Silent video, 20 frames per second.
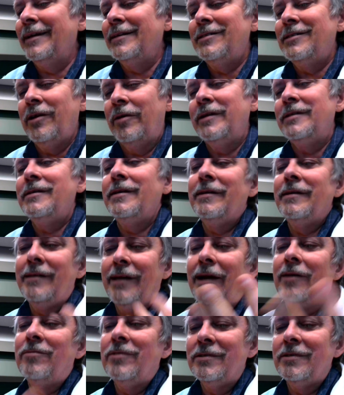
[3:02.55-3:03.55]
So he said
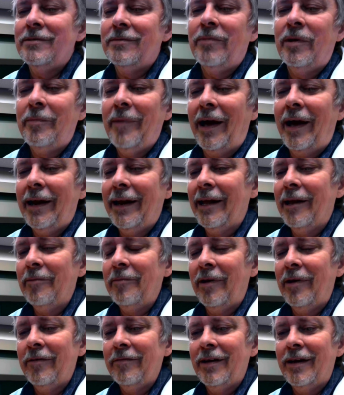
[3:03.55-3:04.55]
that was reminding him
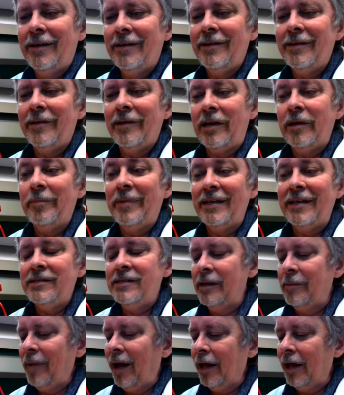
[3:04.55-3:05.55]
of it could be
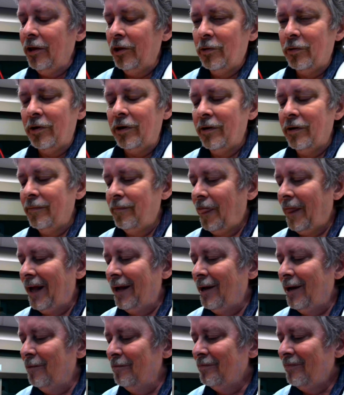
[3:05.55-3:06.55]
semi-lunar.
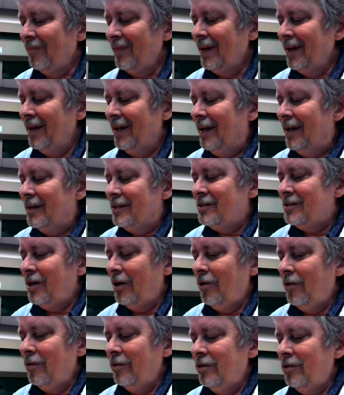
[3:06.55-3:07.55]

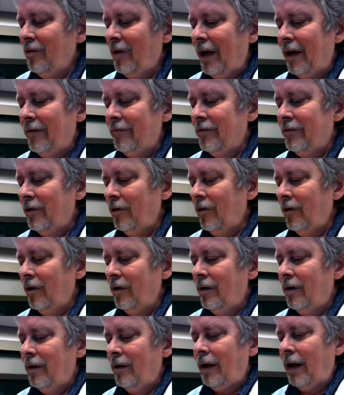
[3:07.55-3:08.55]
So you have
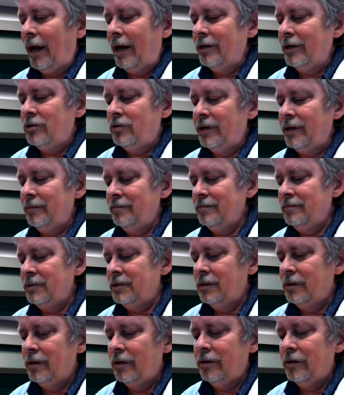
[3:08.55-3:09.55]
your
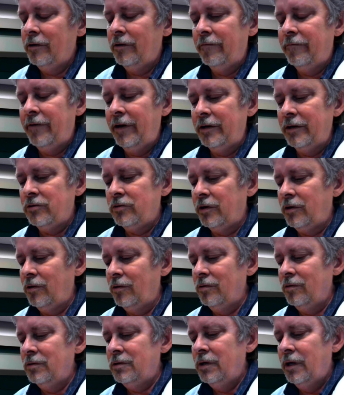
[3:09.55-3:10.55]
atriums, your
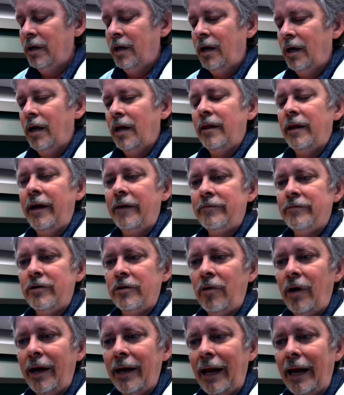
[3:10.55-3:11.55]
ventricles, left and
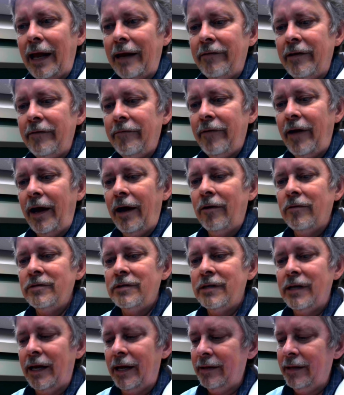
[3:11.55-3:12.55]
right AV
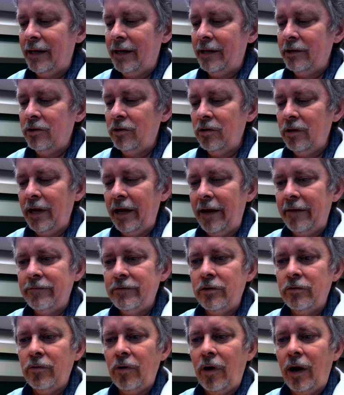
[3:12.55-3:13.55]
valves, and then your left
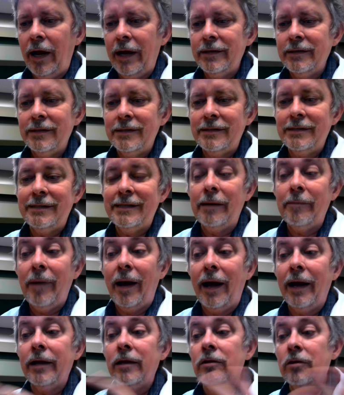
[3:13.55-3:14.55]
and right
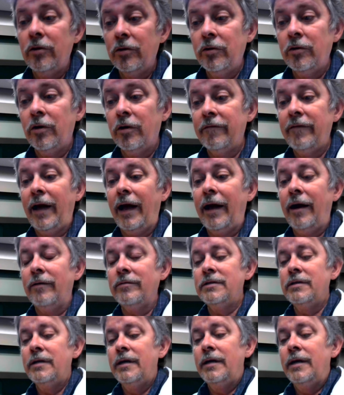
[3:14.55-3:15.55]
semi-lunar
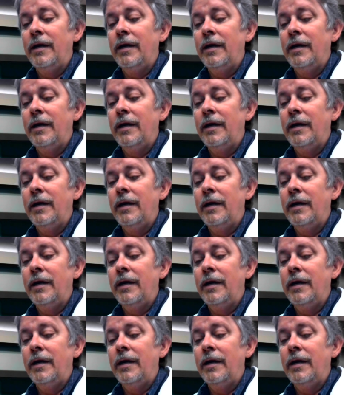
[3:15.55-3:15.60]
valves.